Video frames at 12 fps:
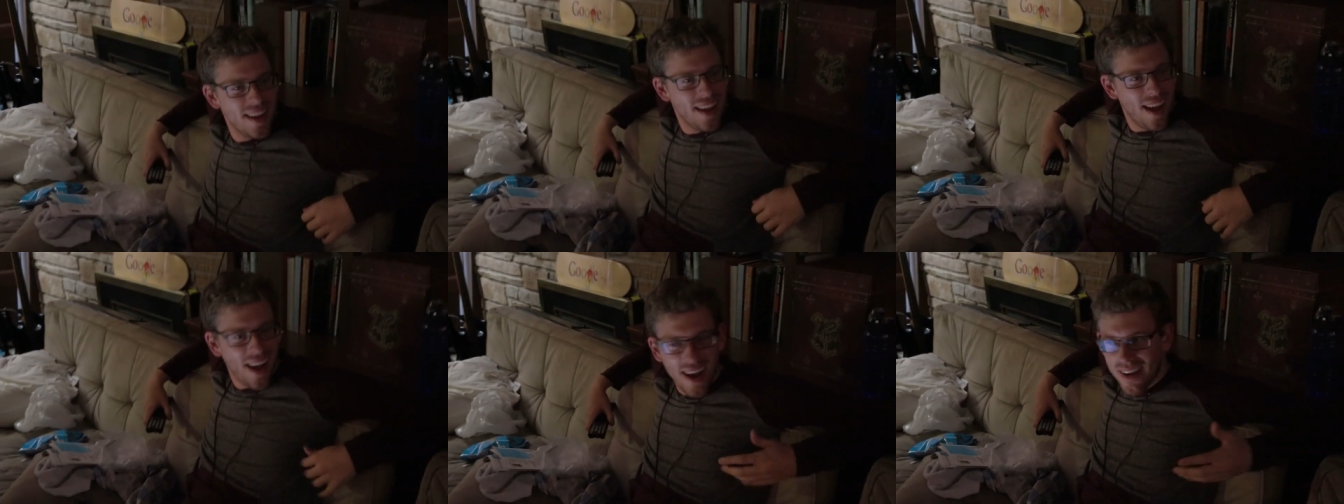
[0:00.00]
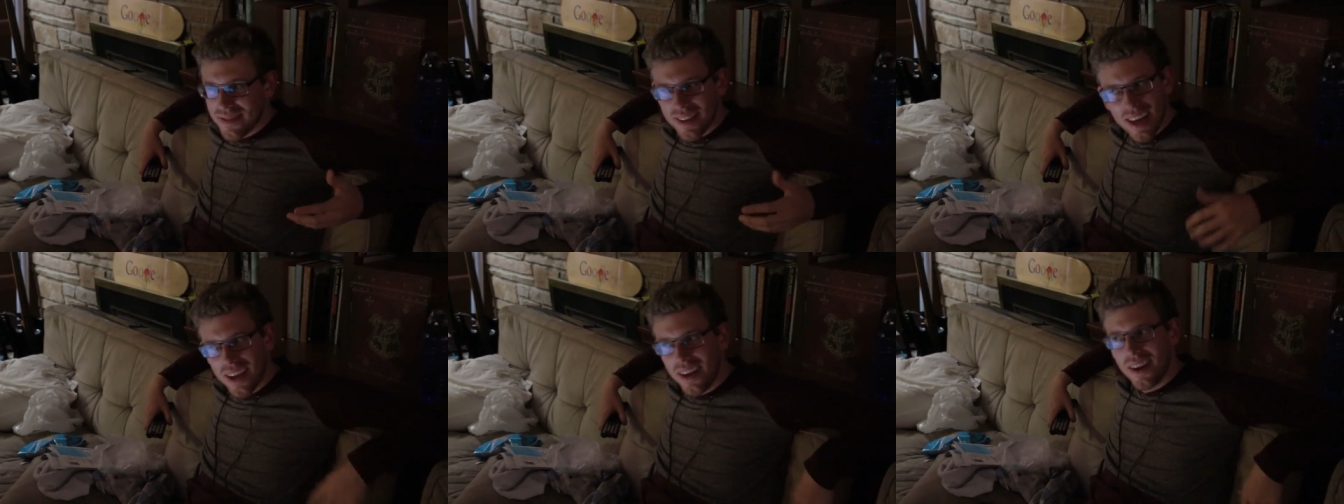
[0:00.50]
of uh,
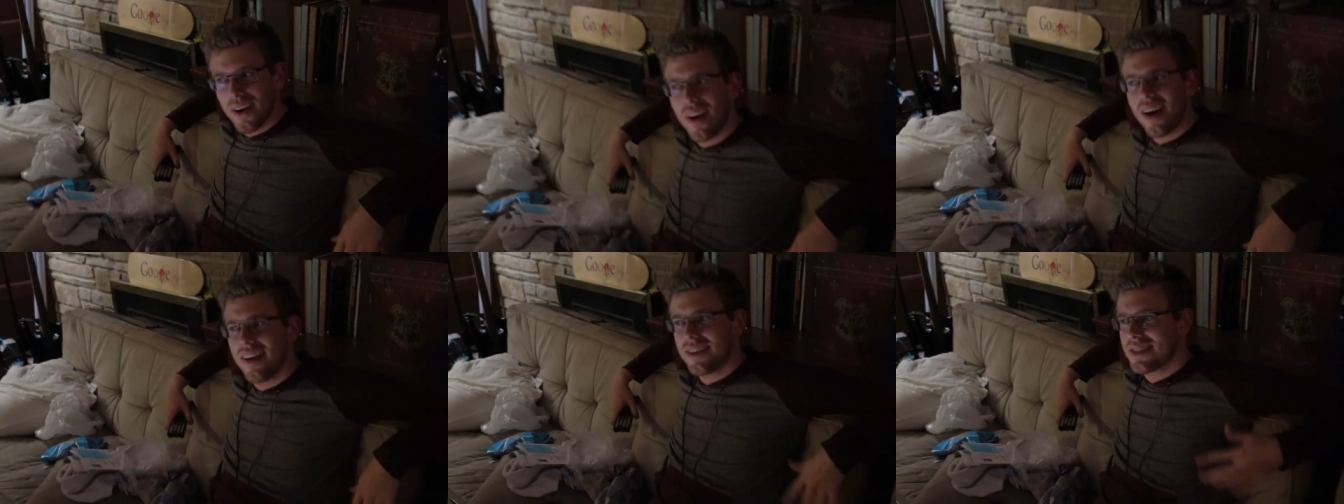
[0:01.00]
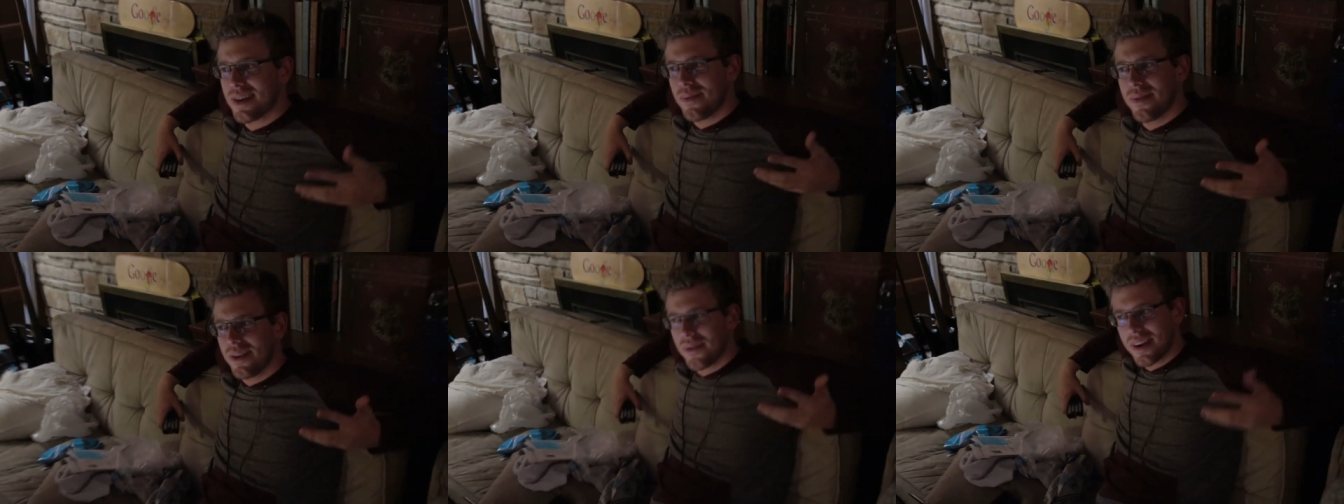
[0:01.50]
like you know uh,
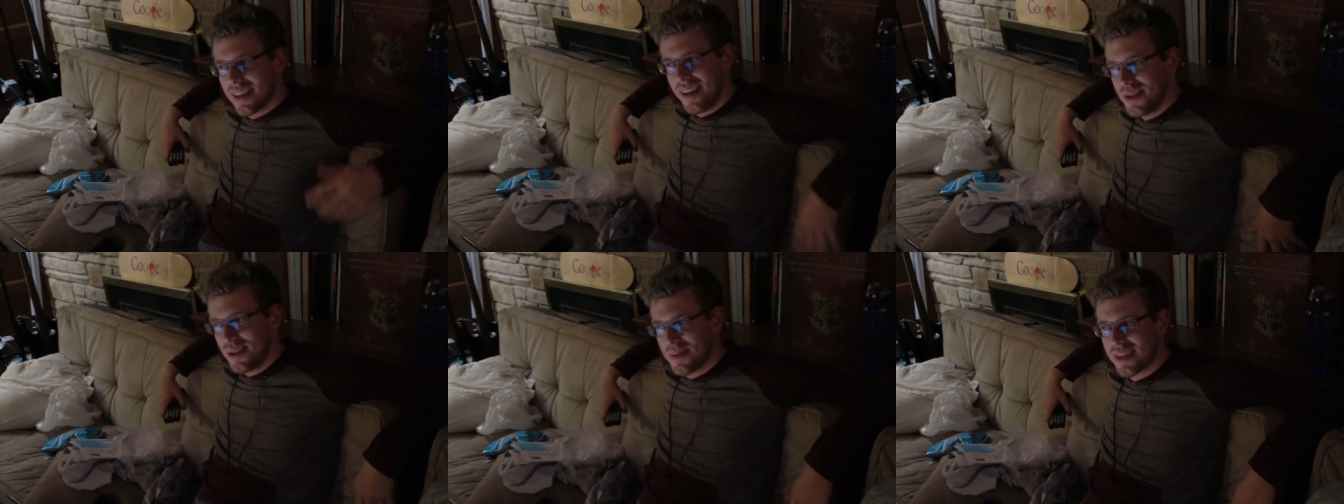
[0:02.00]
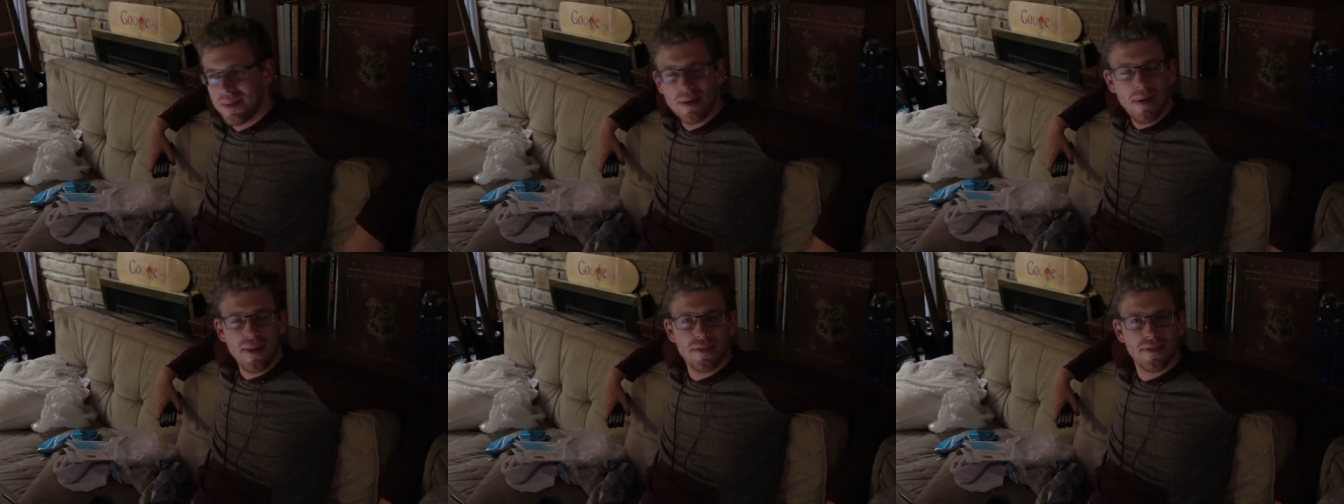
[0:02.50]
some one of the YouTubers
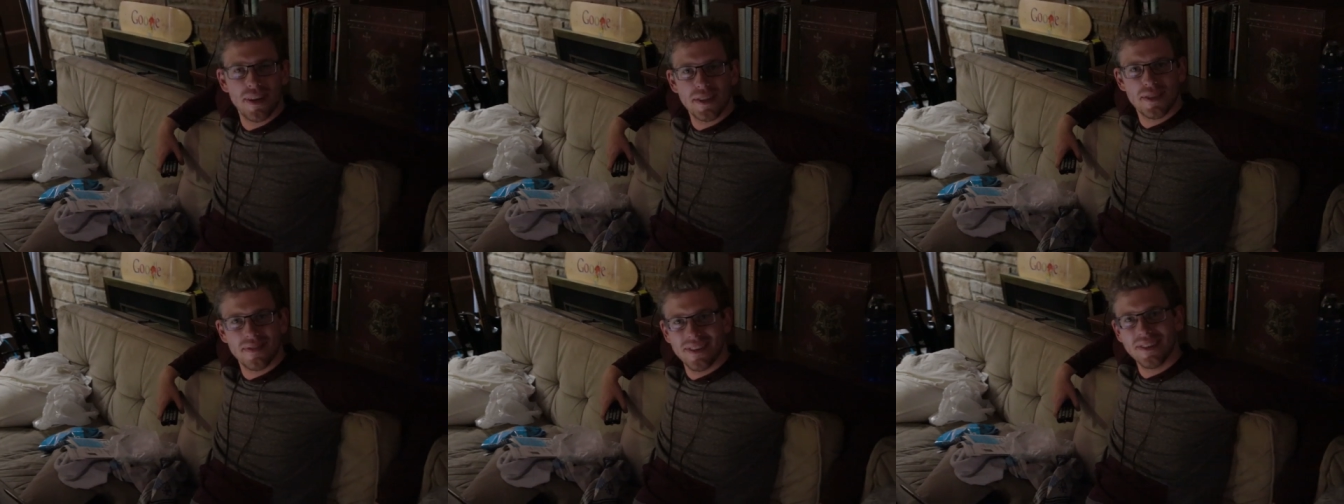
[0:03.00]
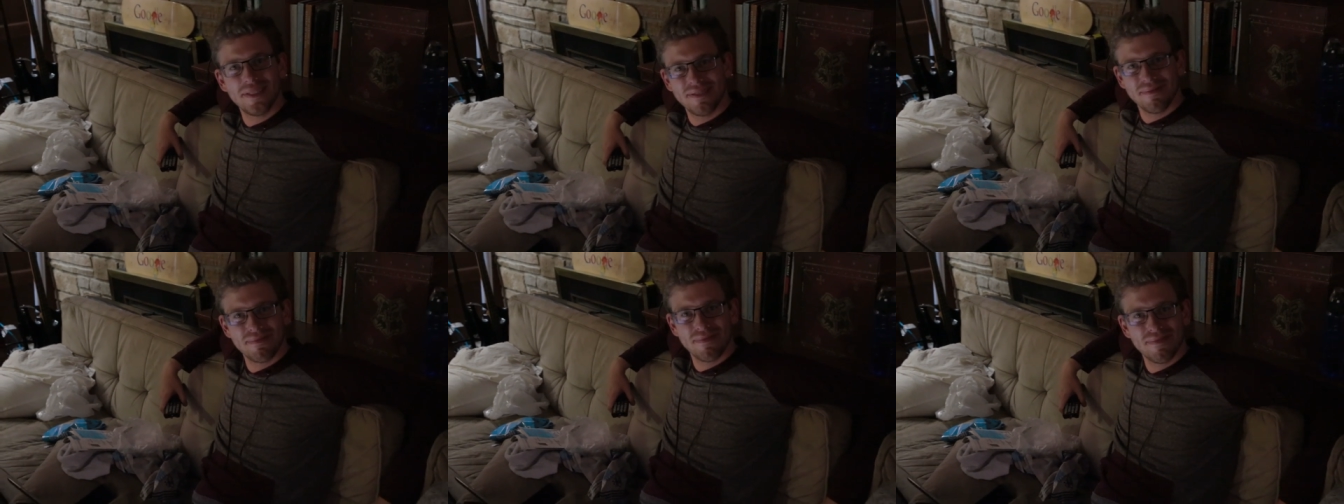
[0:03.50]
coming to Buffer Festival,
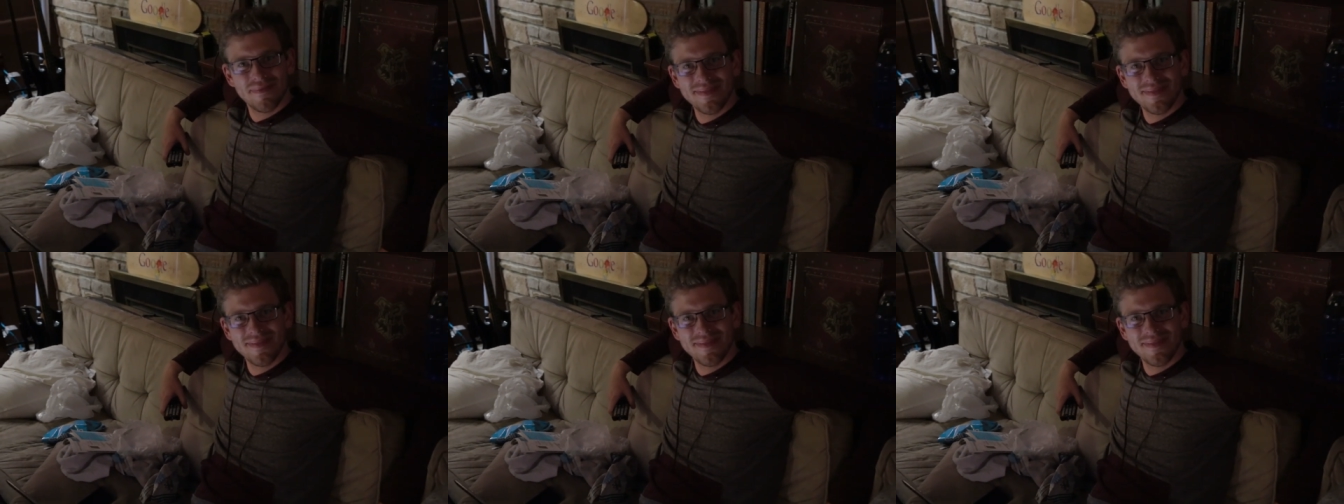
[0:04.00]
mm-hmm.